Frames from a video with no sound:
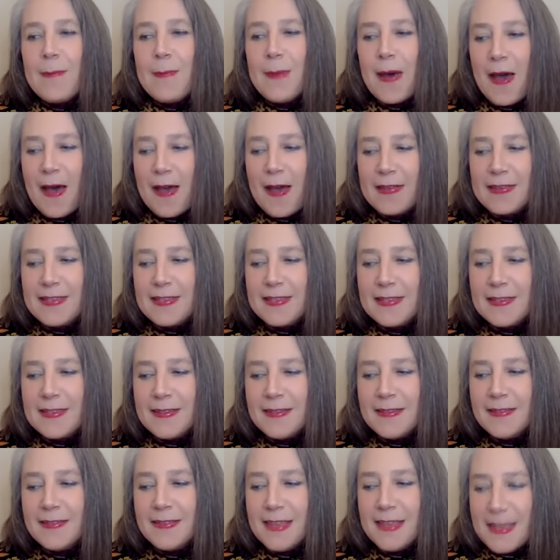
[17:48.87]
But
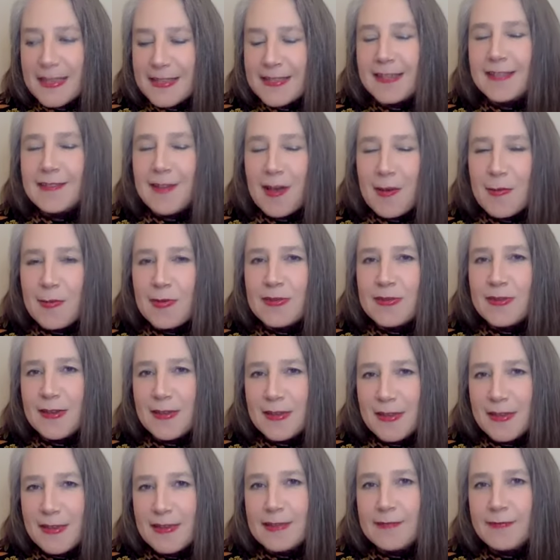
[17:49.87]
these examples are
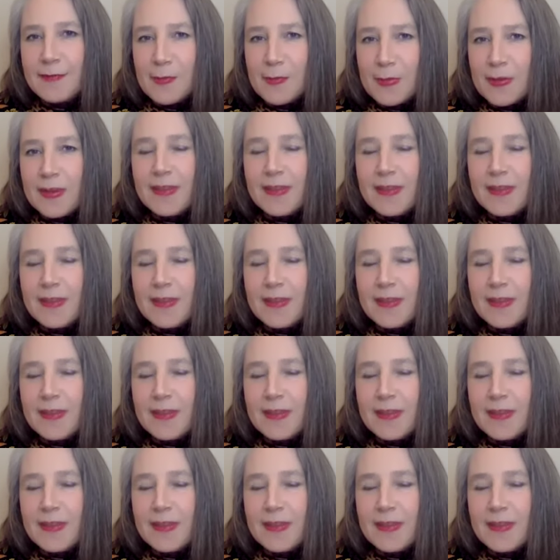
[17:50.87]
useful